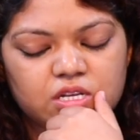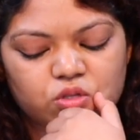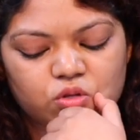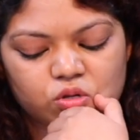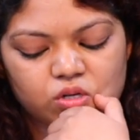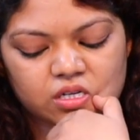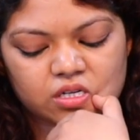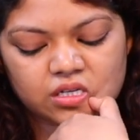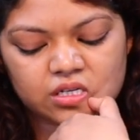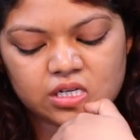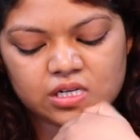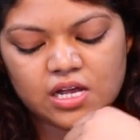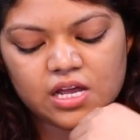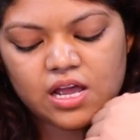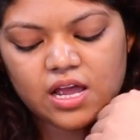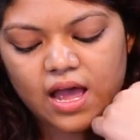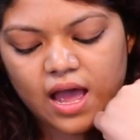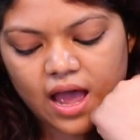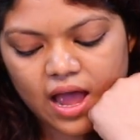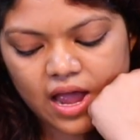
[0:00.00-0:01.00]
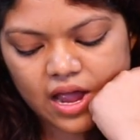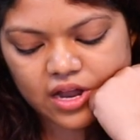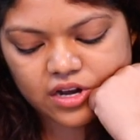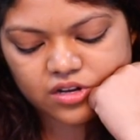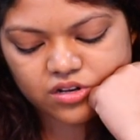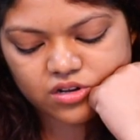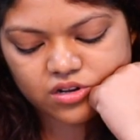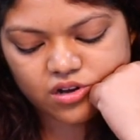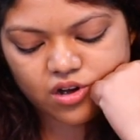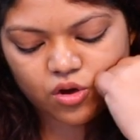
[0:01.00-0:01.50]
Tendulkar,
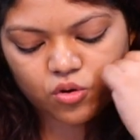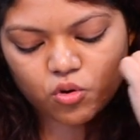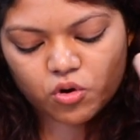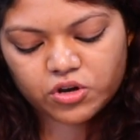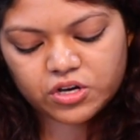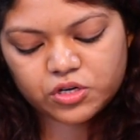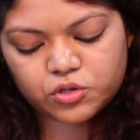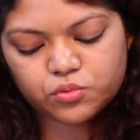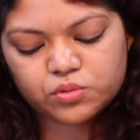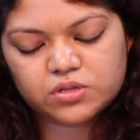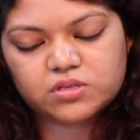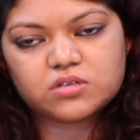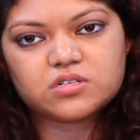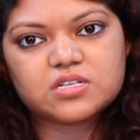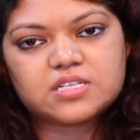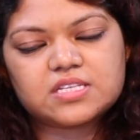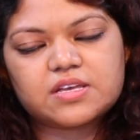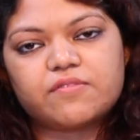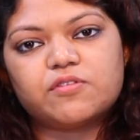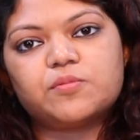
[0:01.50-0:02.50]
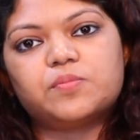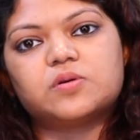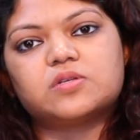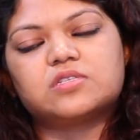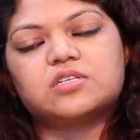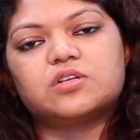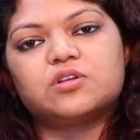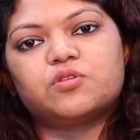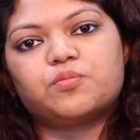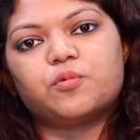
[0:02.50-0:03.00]
and uh, according to it,
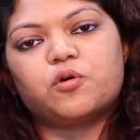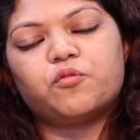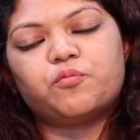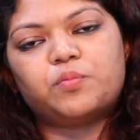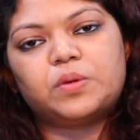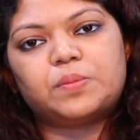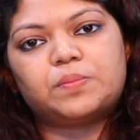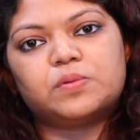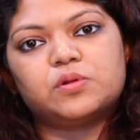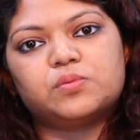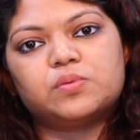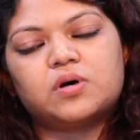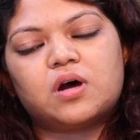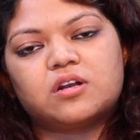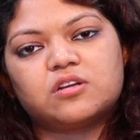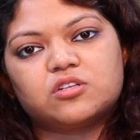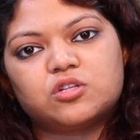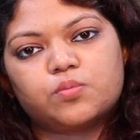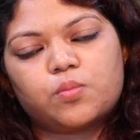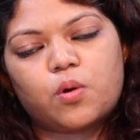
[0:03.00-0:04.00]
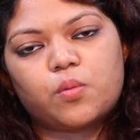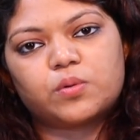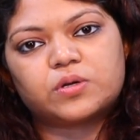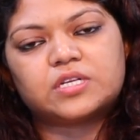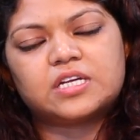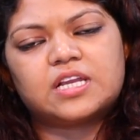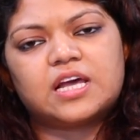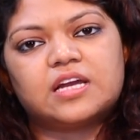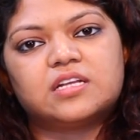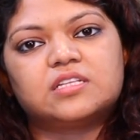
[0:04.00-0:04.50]
37% of people were under the
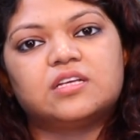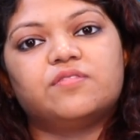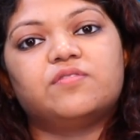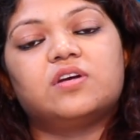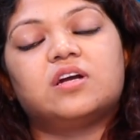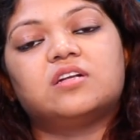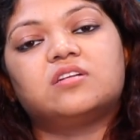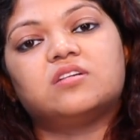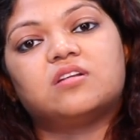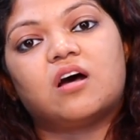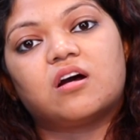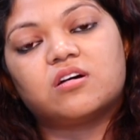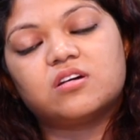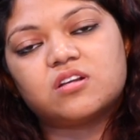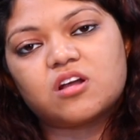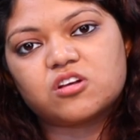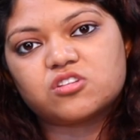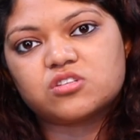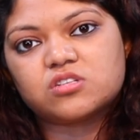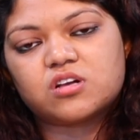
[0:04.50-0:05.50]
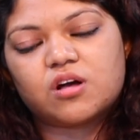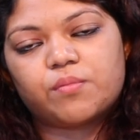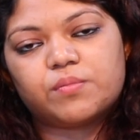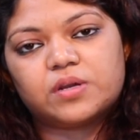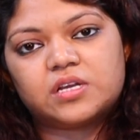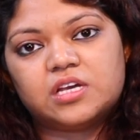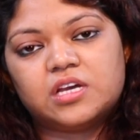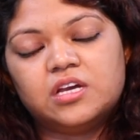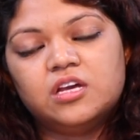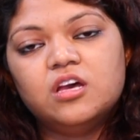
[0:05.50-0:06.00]
poverty line. Then we had the Rangarajan
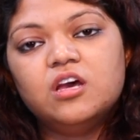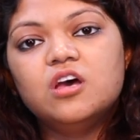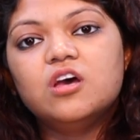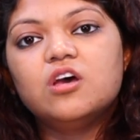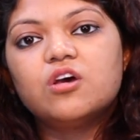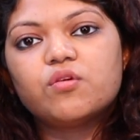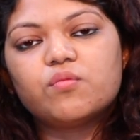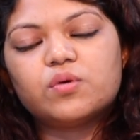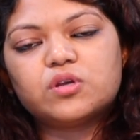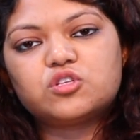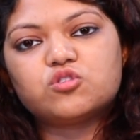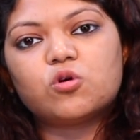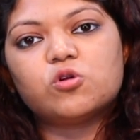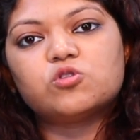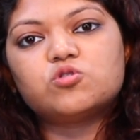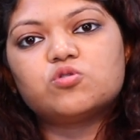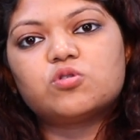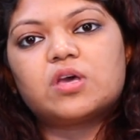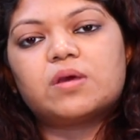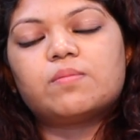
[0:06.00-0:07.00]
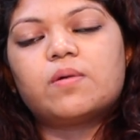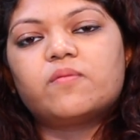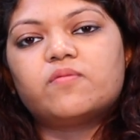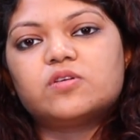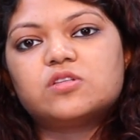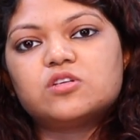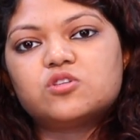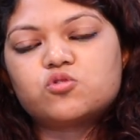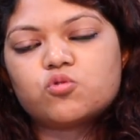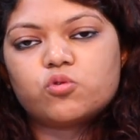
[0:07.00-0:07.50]
Committee, which also came up
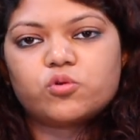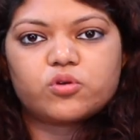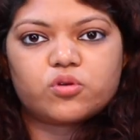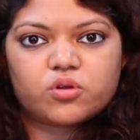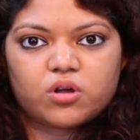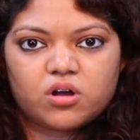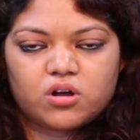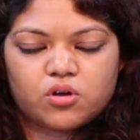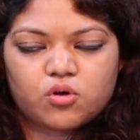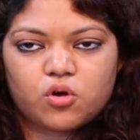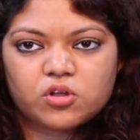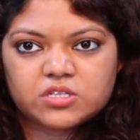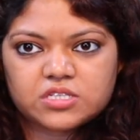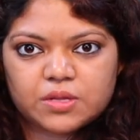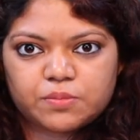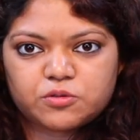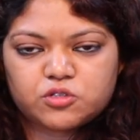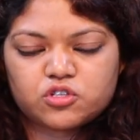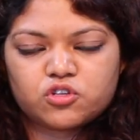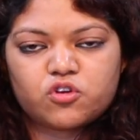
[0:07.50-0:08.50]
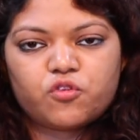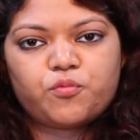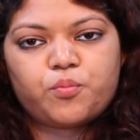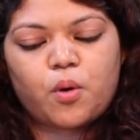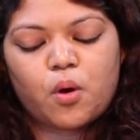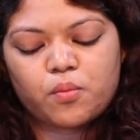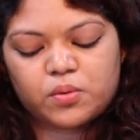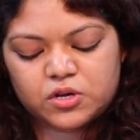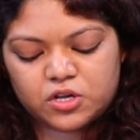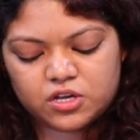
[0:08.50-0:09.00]
with its own uh, conception of
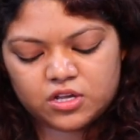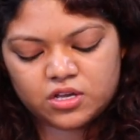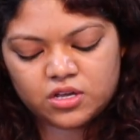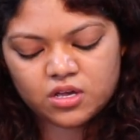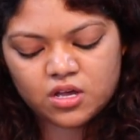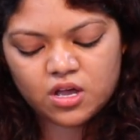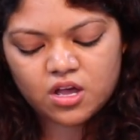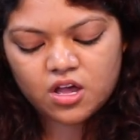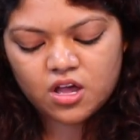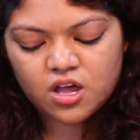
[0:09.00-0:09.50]
poverty,